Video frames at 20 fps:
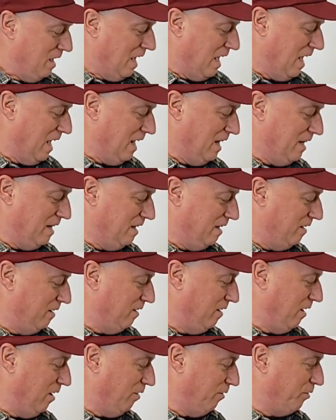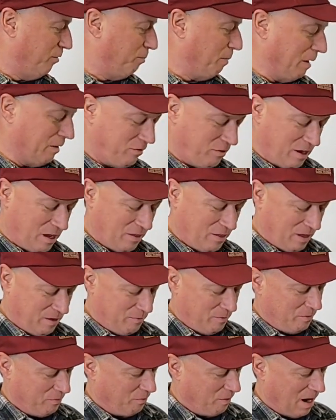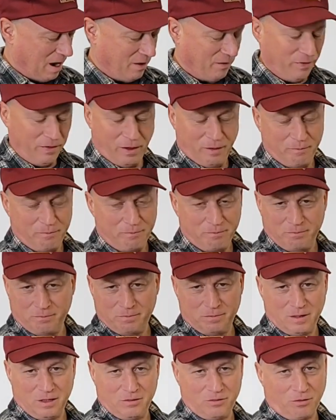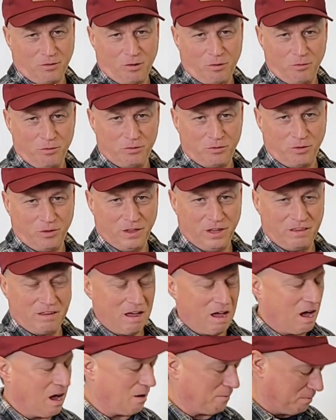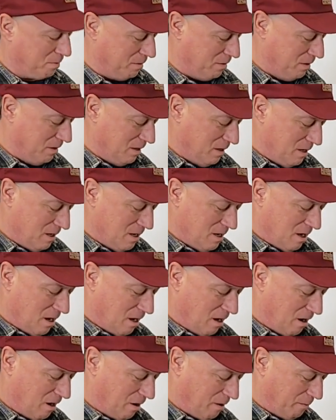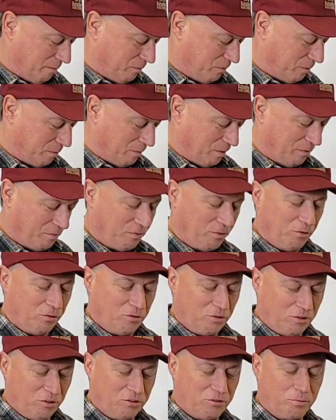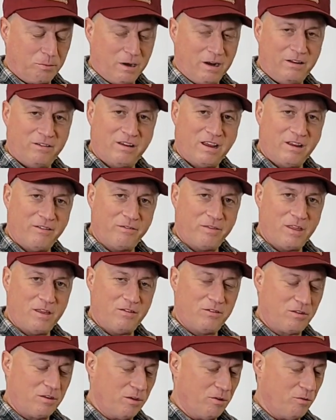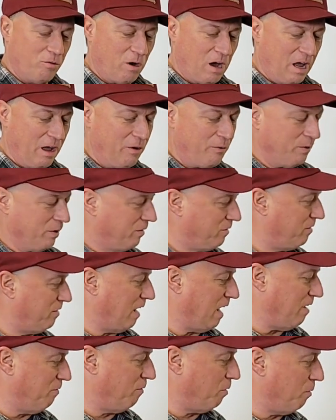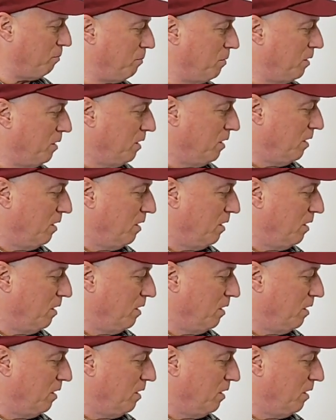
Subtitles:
And, you know, especially I think with Roundup, these are always on the top. Some of the fruit tree sprays have these too. I always save them.